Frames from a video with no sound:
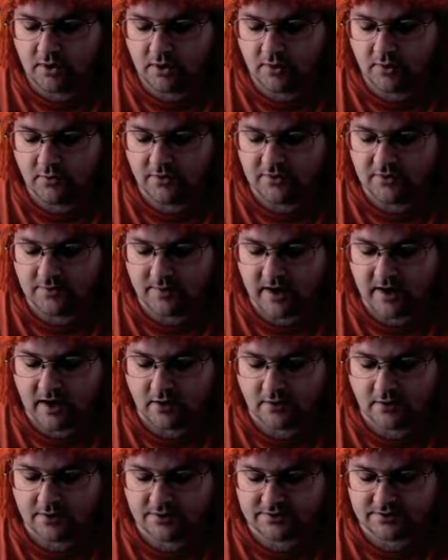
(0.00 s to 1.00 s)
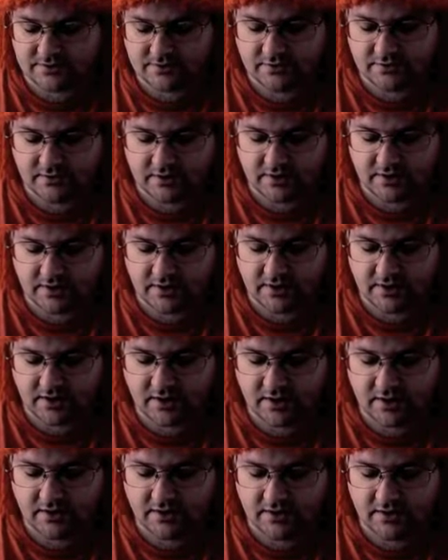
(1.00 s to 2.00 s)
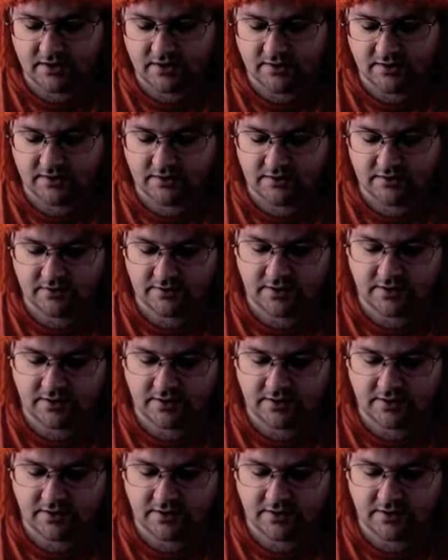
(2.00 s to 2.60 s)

with their powers. And kind of